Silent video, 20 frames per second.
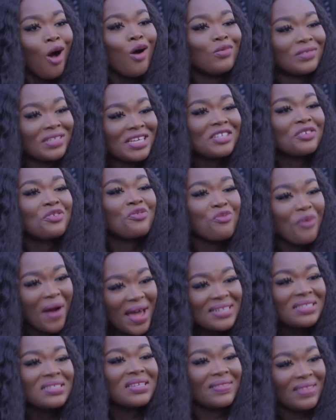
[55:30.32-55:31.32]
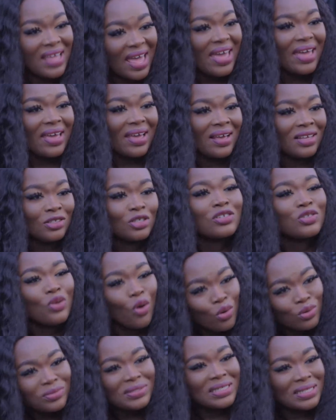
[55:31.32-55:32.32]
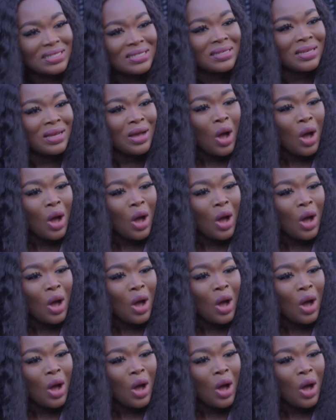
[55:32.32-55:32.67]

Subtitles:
Hold it right there. Just hold it.